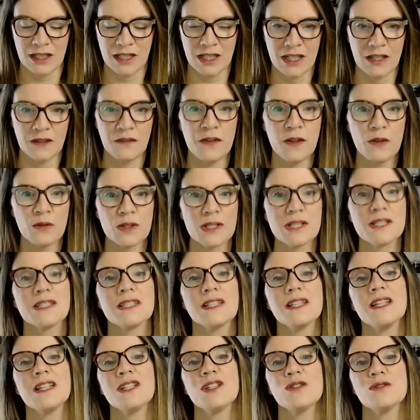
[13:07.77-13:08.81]
if you
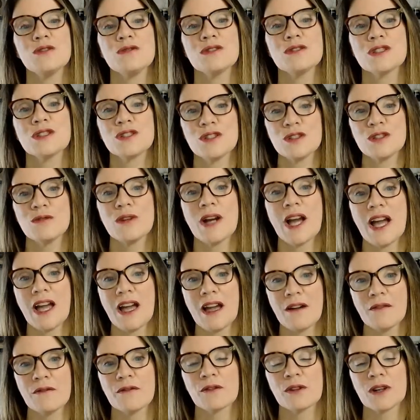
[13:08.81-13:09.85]
continue to do
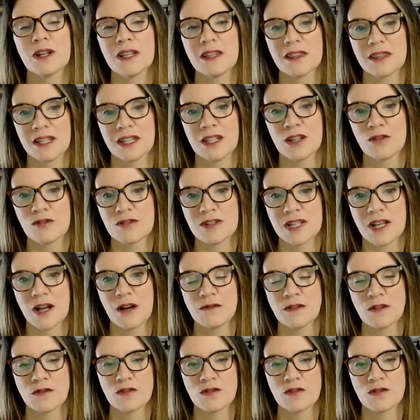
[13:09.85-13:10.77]
everything yourself,